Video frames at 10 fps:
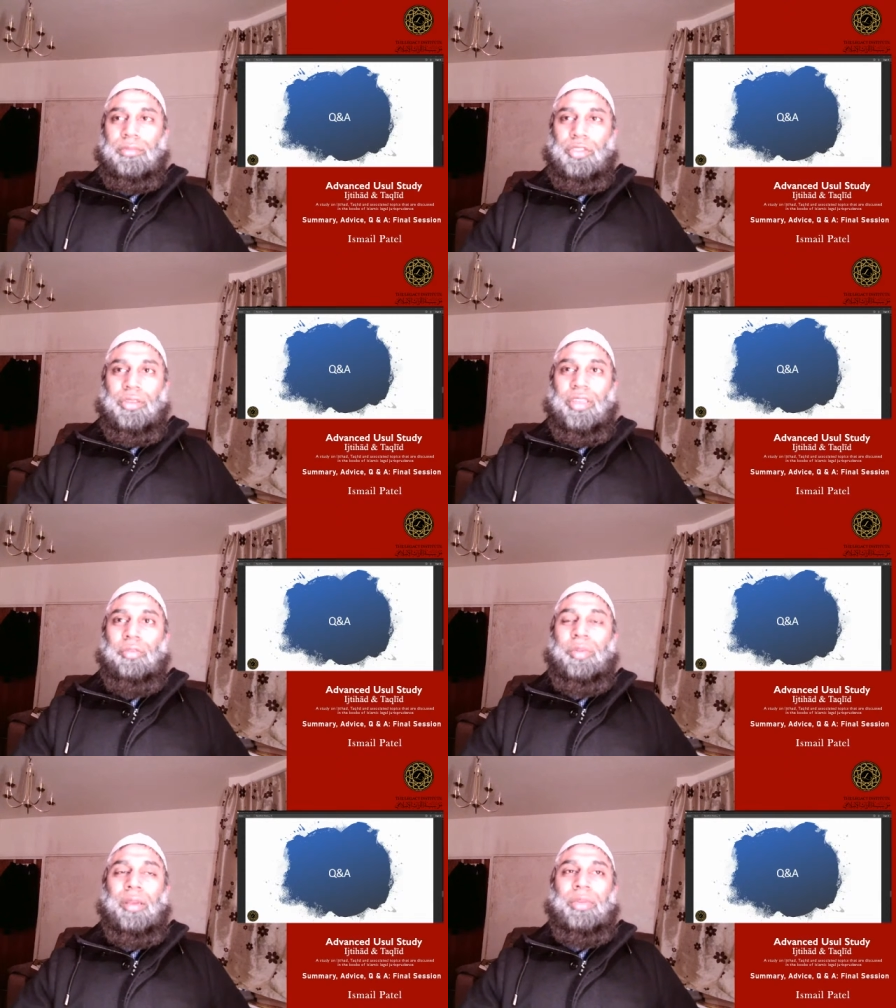So it
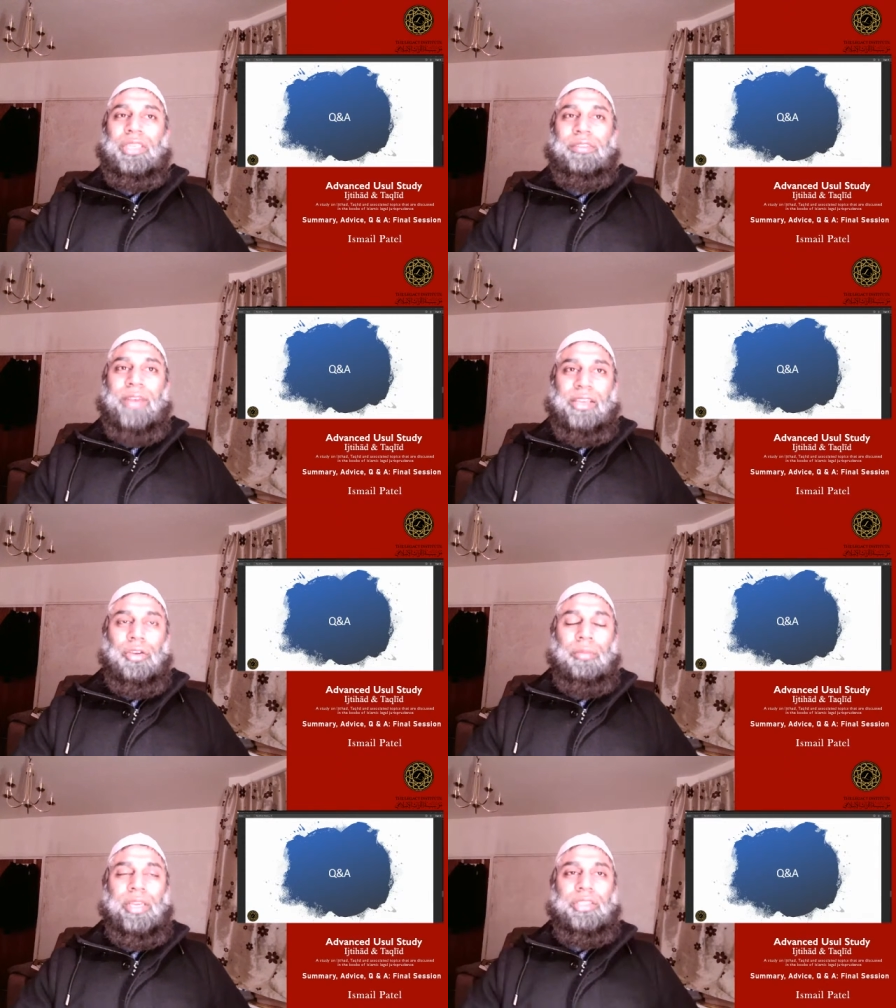will become a de
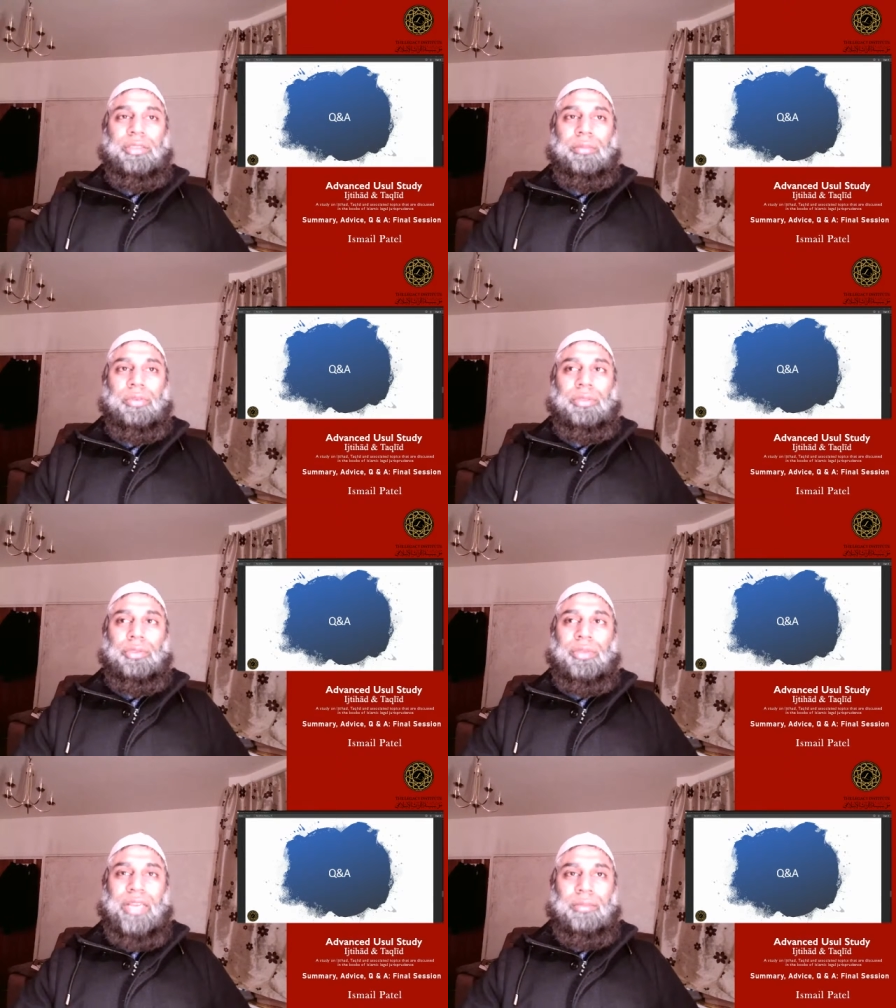facto obligation upon
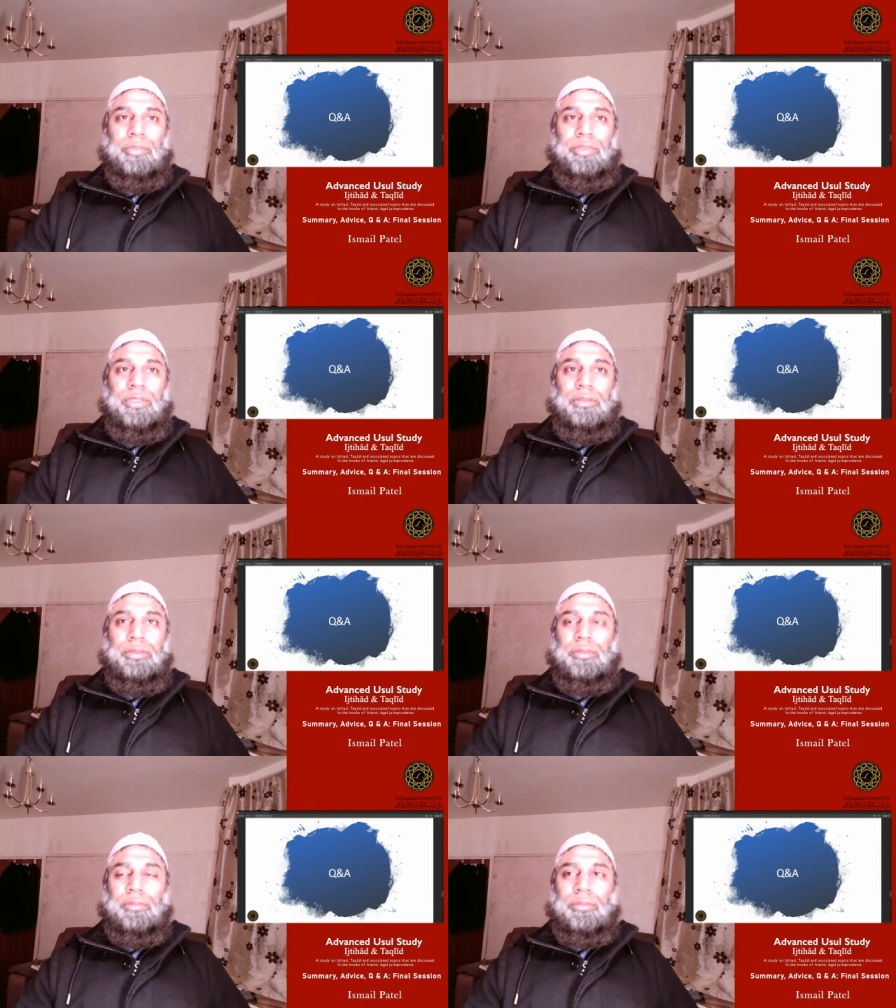you as a mufti
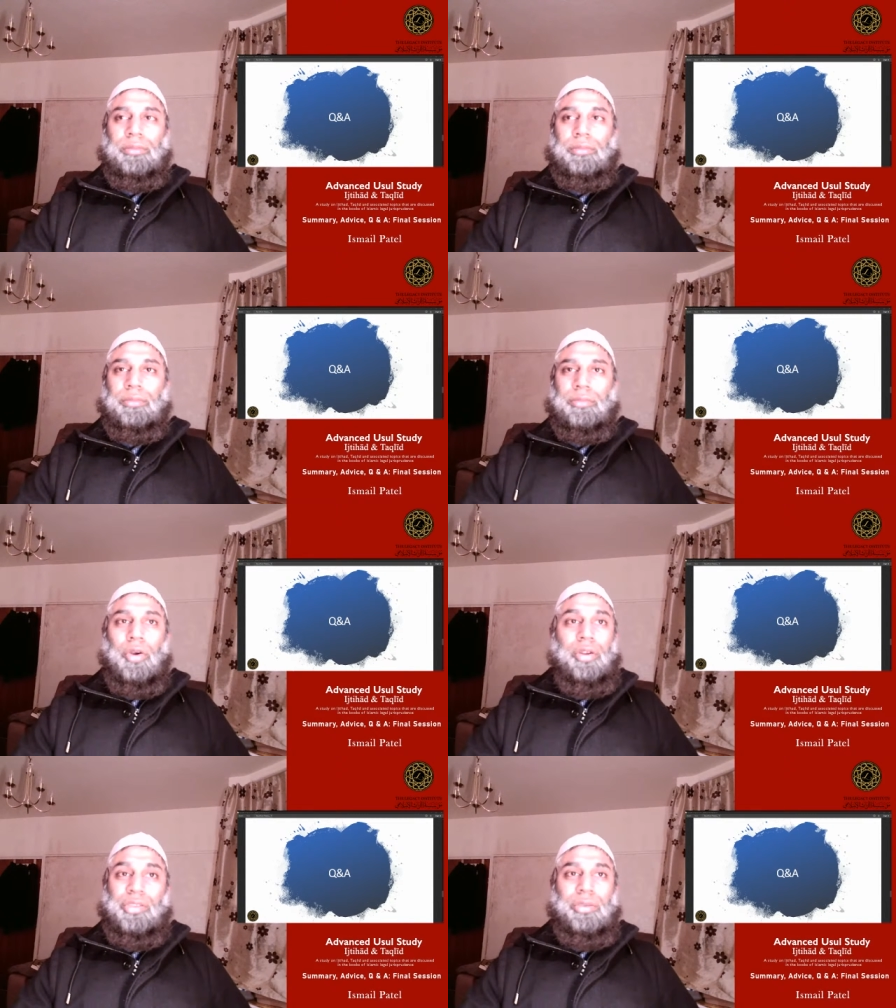
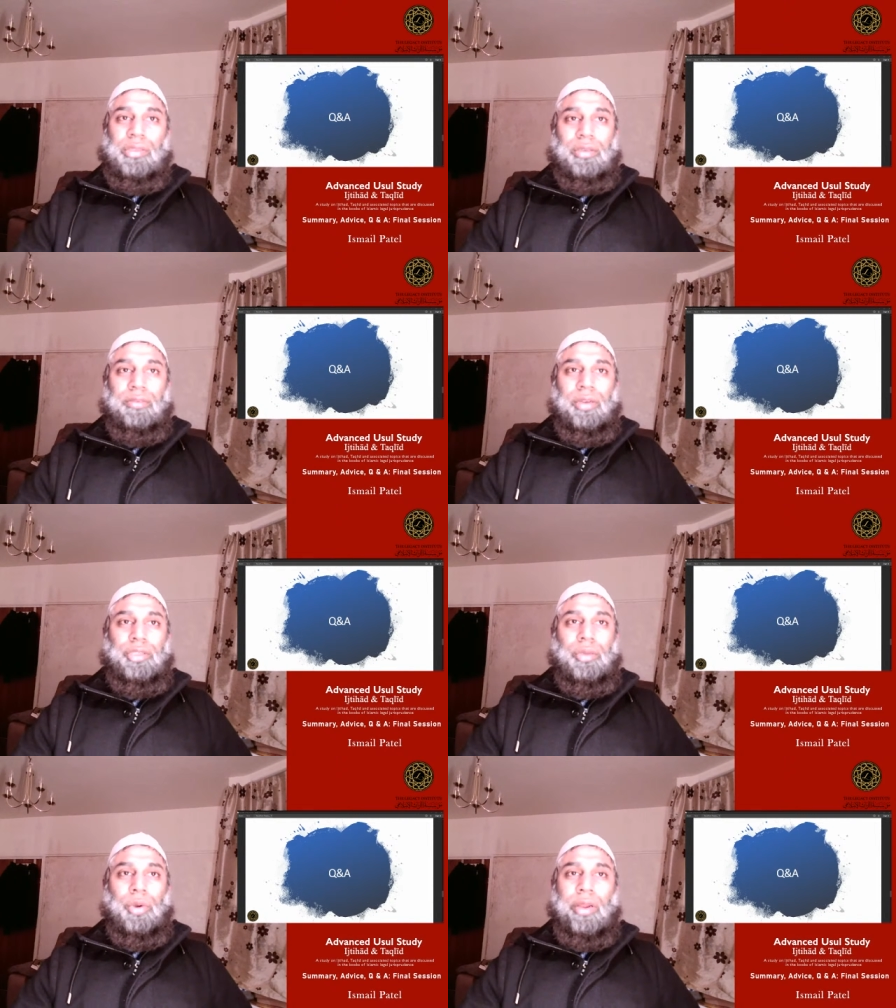or student of
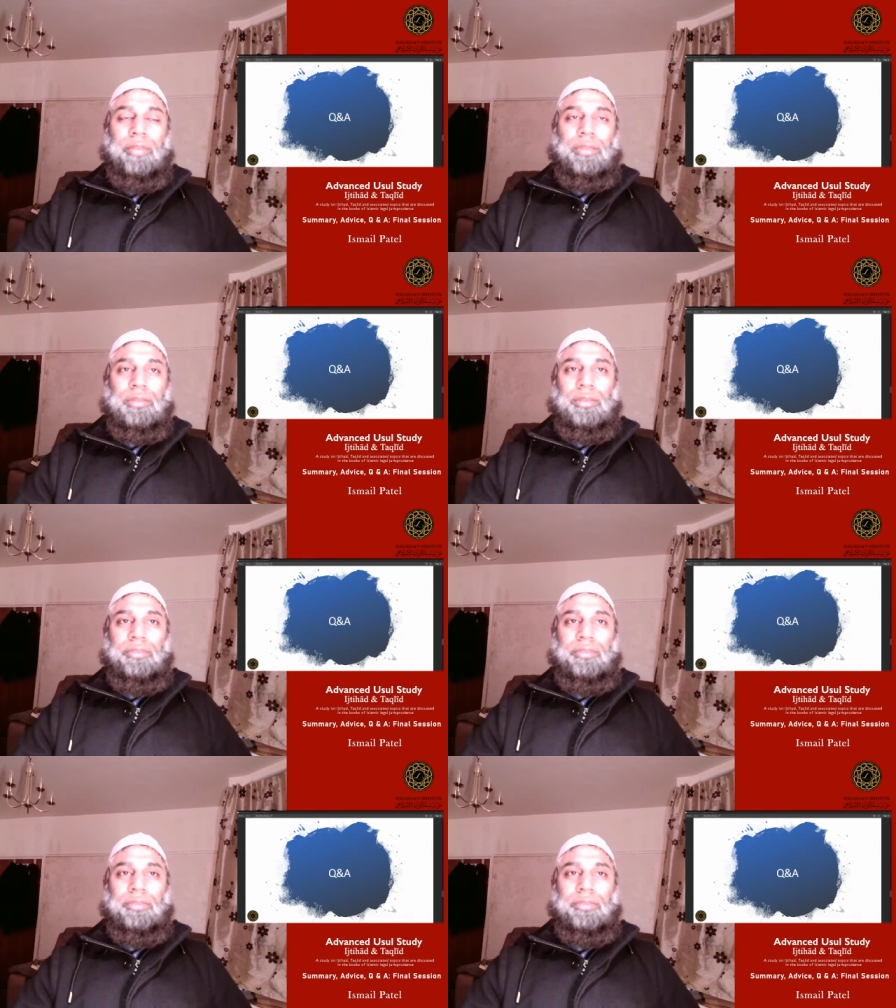knowledge or whatever.